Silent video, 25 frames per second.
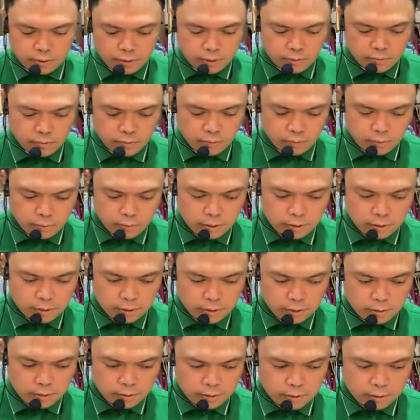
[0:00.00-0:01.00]

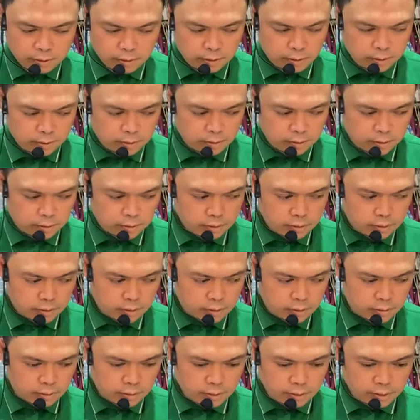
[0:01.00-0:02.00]
34
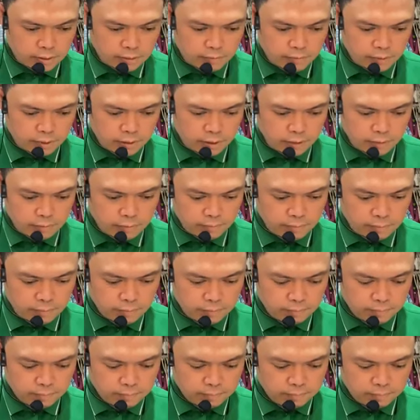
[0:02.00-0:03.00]
to 35.
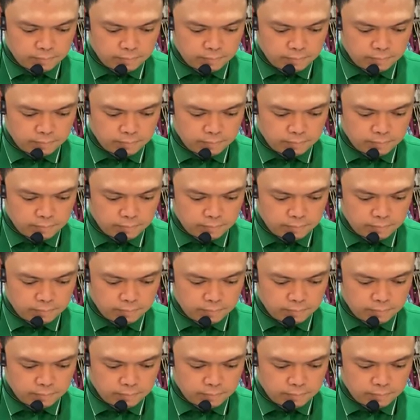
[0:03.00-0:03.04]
